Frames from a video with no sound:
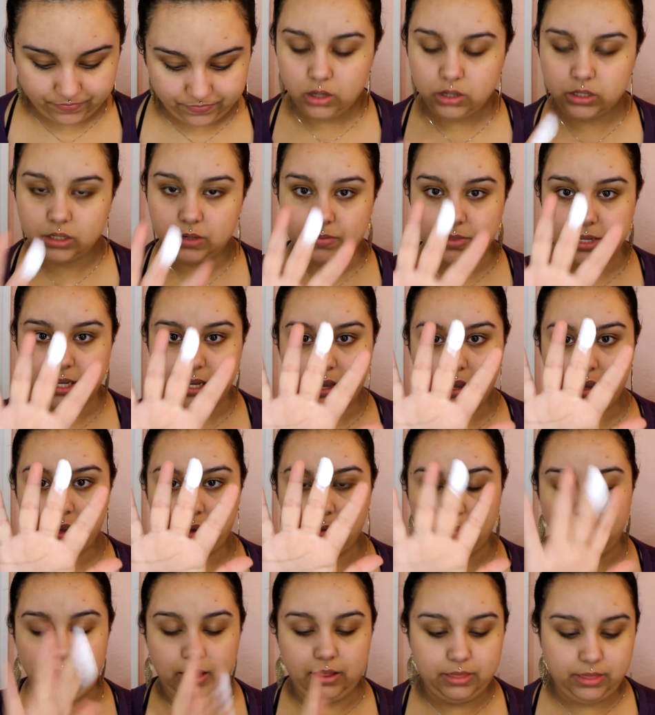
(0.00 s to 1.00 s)
So I'm taking
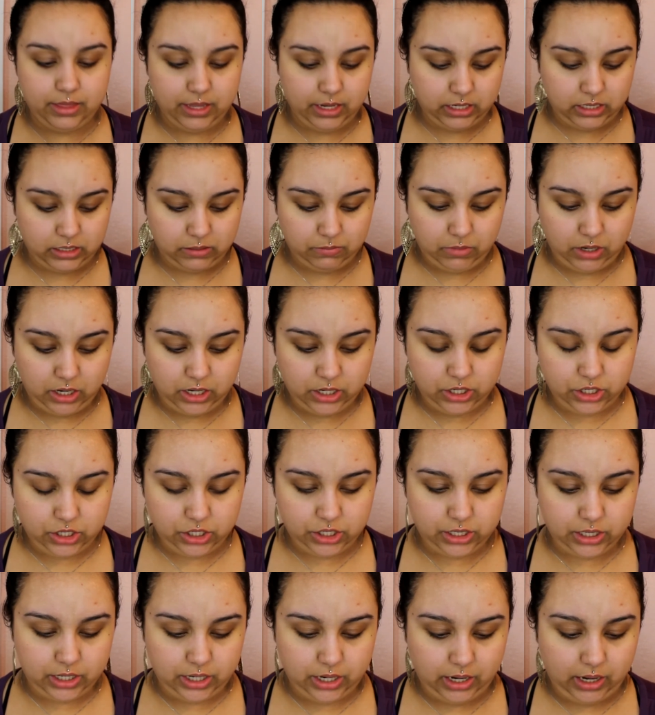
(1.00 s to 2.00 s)
about this much
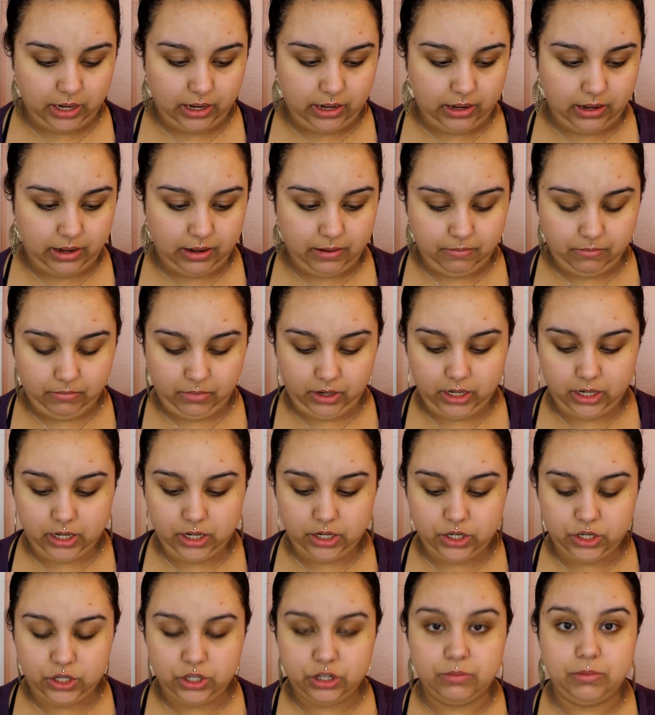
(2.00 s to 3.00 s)
and I'm going to
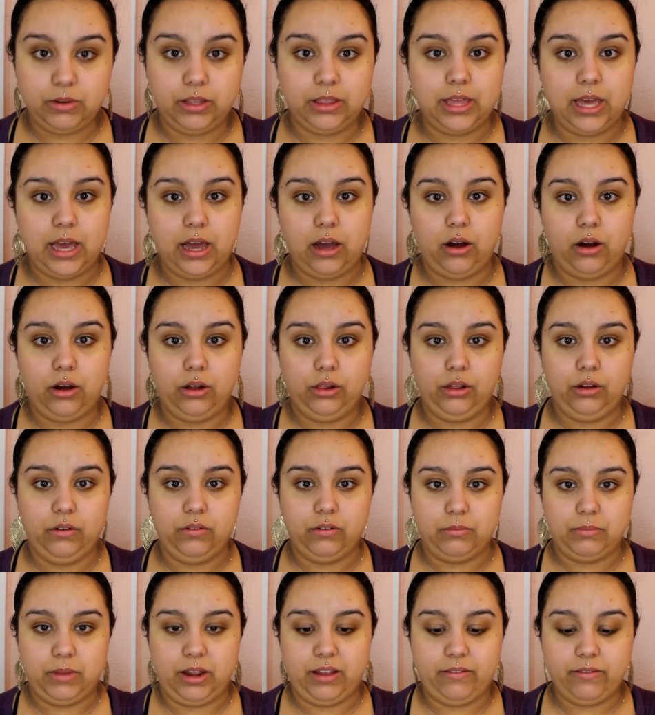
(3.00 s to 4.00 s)
distribute that all over
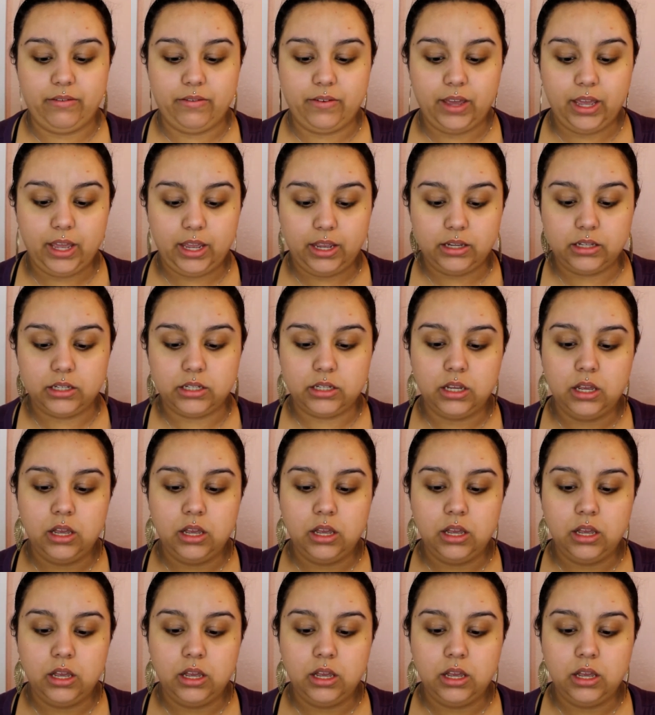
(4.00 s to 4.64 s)
my face.